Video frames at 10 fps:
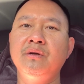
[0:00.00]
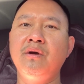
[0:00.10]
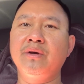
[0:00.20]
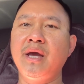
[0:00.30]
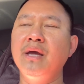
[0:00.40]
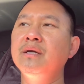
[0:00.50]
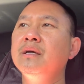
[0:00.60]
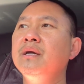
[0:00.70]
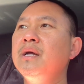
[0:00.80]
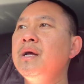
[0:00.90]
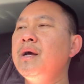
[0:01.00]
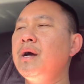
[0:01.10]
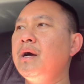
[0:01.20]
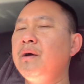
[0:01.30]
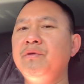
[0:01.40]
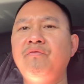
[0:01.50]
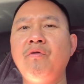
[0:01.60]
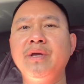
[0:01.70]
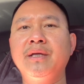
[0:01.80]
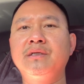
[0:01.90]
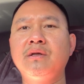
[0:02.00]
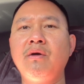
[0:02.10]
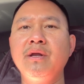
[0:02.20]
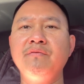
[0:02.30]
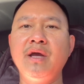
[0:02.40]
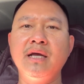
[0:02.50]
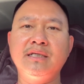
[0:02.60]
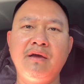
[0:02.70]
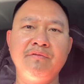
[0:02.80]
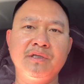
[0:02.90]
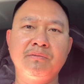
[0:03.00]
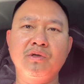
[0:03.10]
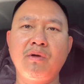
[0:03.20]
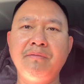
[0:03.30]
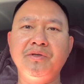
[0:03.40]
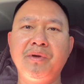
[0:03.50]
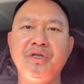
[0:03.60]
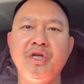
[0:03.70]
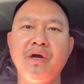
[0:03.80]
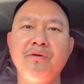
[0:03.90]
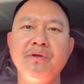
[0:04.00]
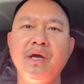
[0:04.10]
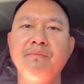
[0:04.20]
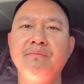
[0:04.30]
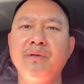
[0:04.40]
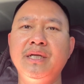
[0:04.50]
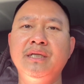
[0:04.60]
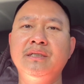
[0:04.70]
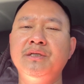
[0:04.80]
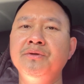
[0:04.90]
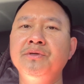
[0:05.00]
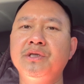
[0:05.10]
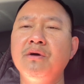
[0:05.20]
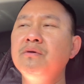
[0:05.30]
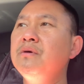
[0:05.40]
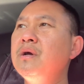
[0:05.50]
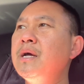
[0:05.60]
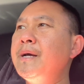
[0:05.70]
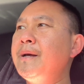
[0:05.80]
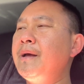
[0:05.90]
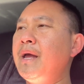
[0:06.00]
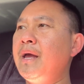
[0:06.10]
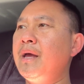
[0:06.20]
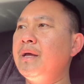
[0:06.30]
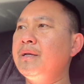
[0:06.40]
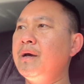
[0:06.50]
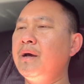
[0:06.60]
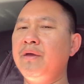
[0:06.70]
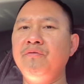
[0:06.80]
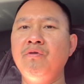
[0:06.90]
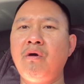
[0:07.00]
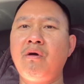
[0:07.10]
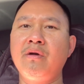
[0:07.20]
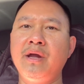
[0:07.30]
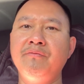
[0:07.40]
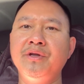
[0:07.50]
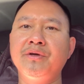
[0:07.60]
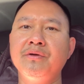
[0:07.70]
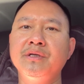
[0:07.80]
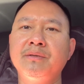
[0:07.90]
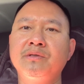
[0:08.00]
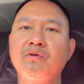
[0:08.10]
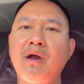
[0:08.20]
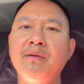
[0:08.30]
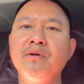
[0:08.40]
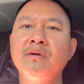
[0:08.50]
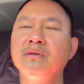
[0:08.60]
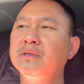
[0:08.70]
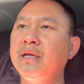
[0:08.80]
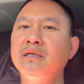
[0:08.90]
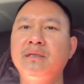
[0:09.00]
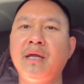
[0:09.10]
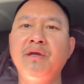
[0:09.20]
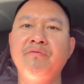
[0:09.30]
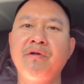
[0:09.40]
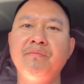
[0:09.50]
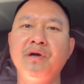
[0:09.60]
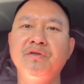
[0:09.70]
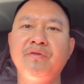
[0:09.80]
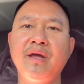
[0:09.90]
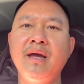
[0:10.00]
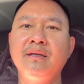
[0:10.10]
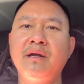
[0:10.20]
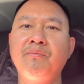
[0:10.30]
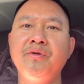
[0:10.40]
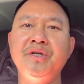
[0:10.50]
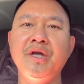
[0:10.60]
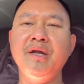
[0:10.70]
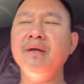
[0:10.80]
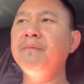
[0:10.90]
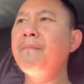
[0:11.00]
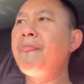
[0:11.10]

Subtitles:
Okay. Before we get started, if you guys haven't subscribed to my channel yet, please do so. And if you are a returning subscriber, thank you very much for that. I appreciate it.